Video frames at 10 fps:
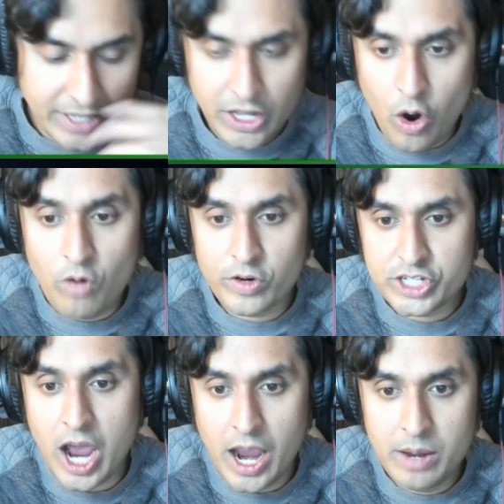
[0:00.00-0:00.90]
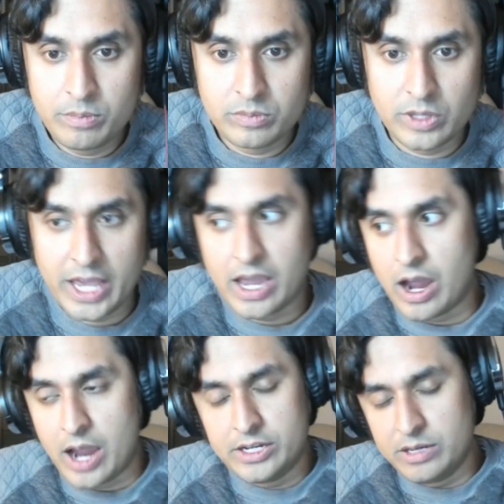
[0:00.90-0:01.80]
And then over time,
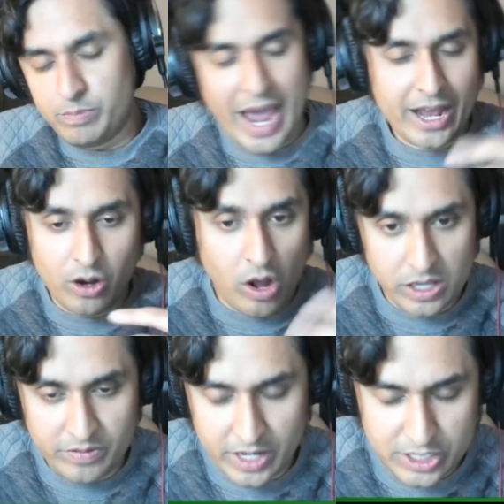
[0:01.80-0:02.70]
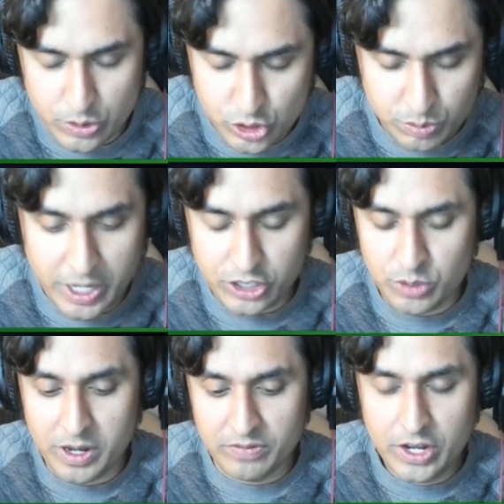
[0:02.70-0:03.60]
like I did bad at all of it because I was just playing
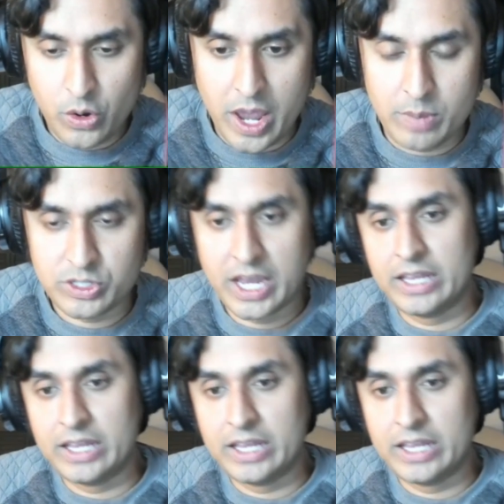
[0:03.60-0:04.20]
too many video games.